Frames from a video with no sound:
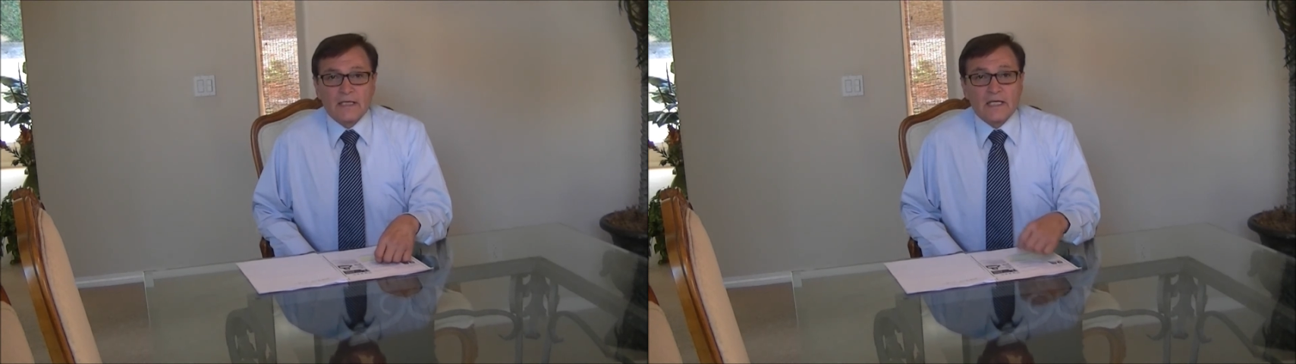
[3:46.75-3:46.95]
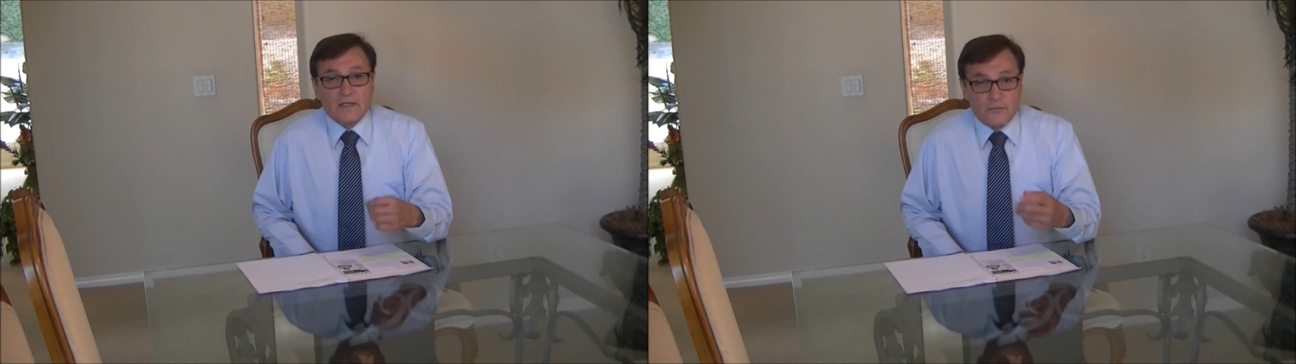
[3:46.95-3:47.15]

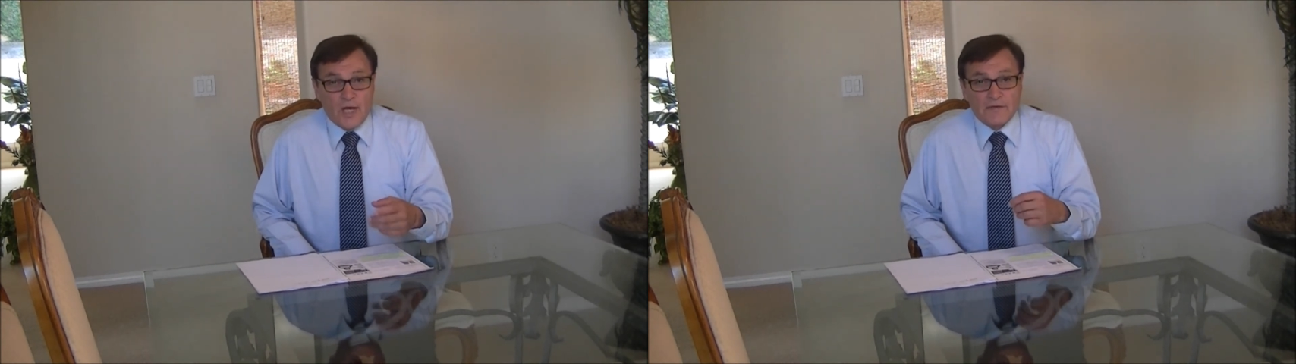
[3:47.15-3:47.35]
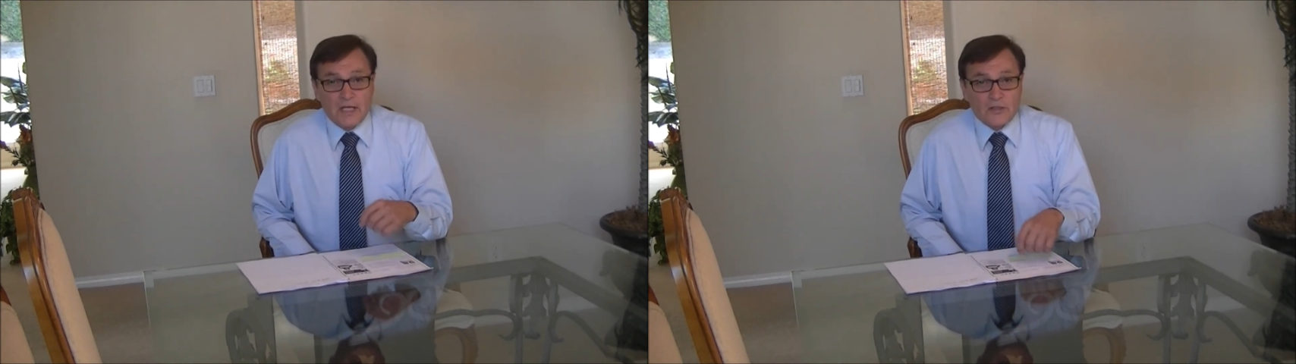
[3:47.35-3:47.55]
And if you
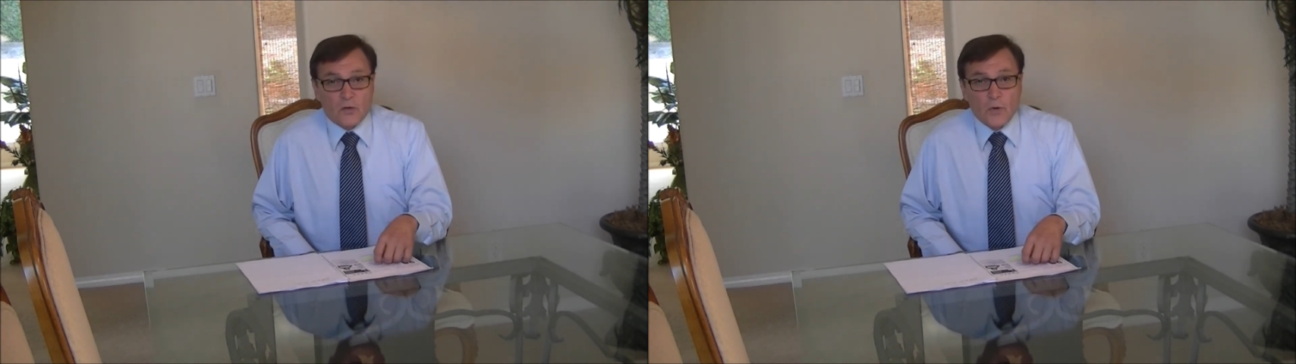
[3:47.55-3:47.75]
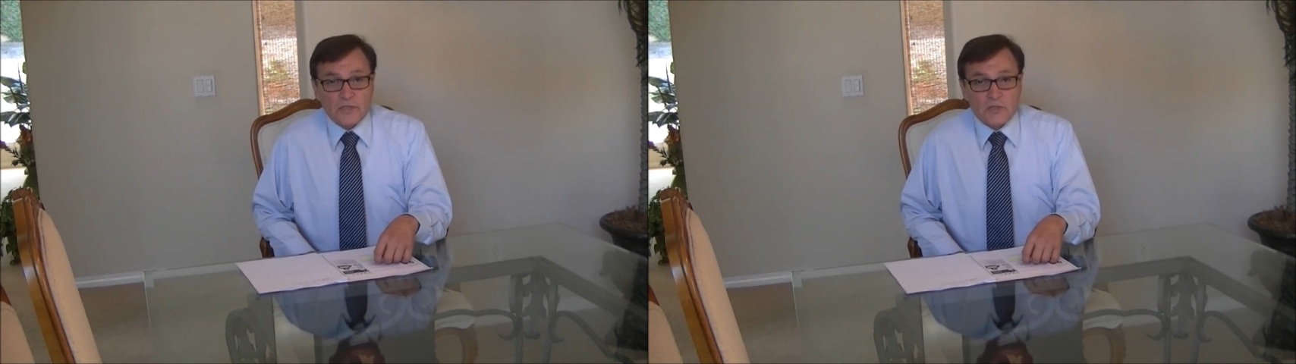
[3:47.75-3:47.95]
have any other
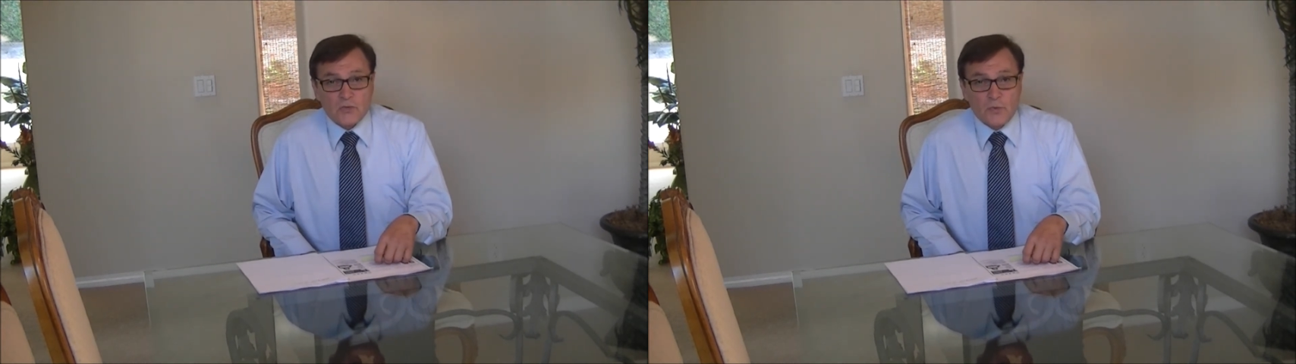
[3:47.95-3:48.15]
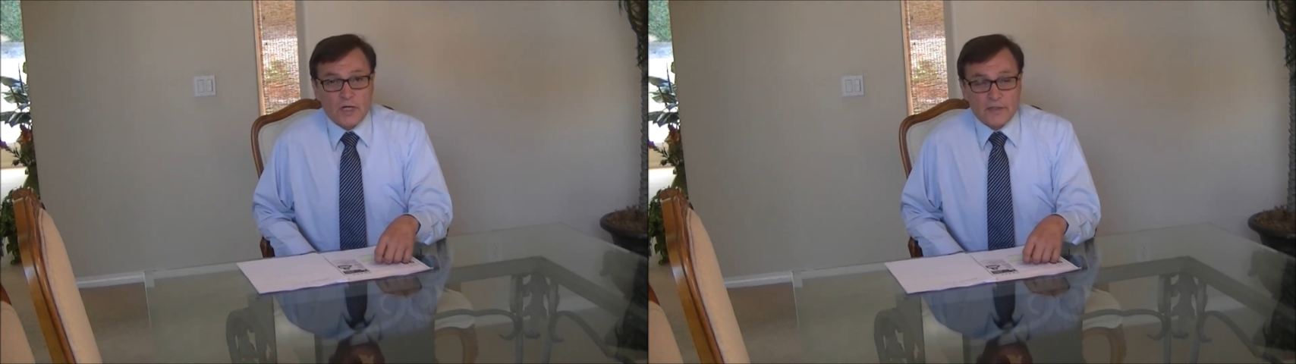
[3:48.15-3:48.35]

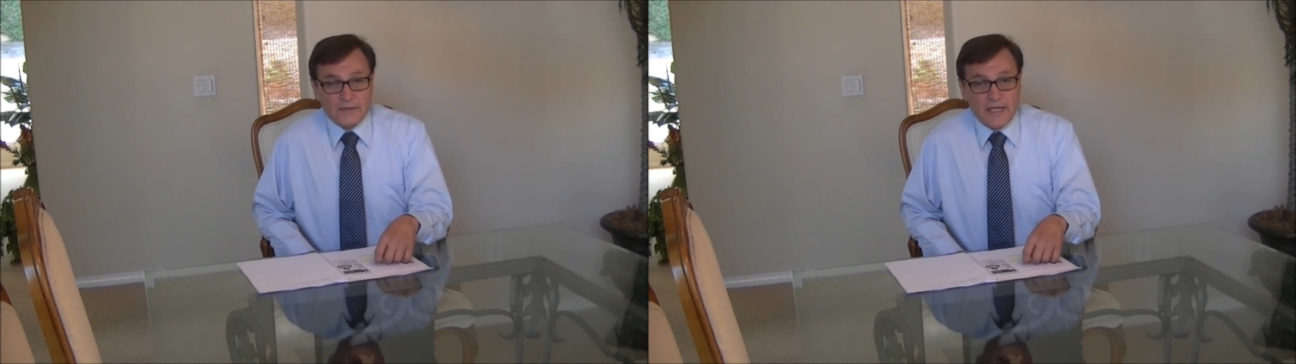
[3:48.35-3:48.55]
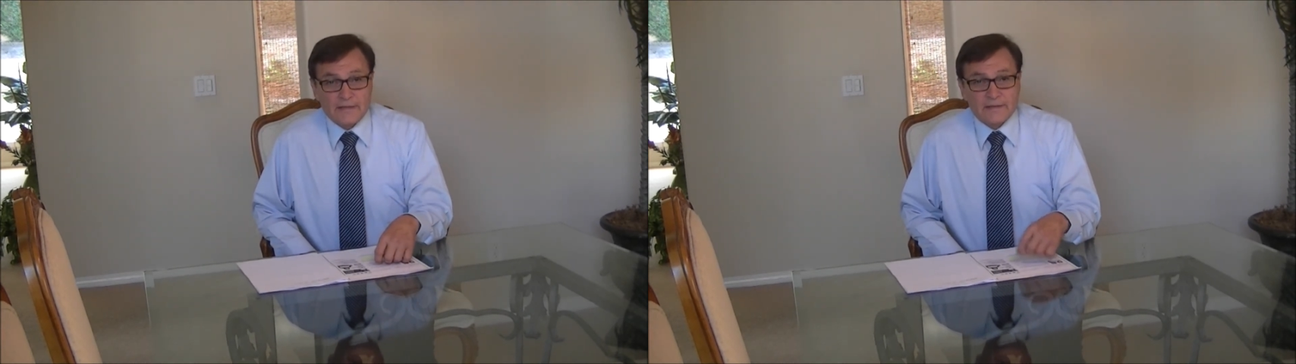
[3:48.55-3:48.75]
questions
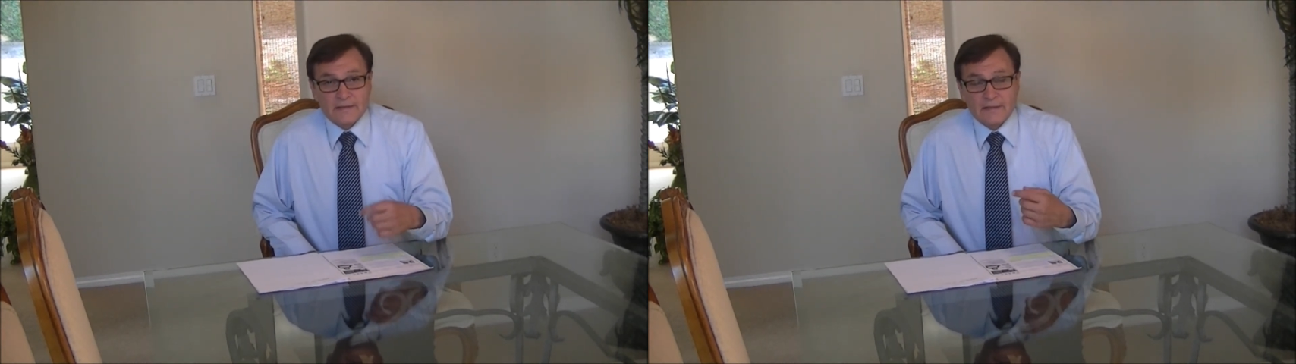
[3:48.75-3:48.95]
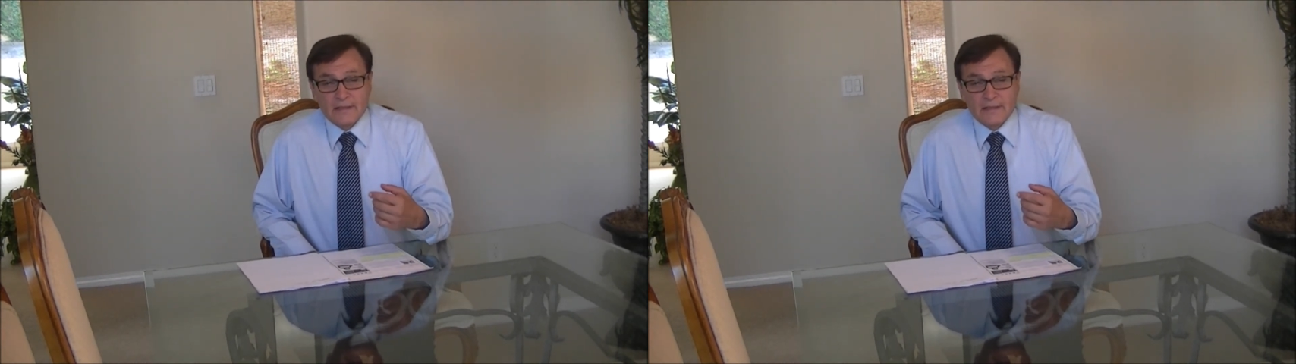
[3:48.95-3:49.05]
regarding that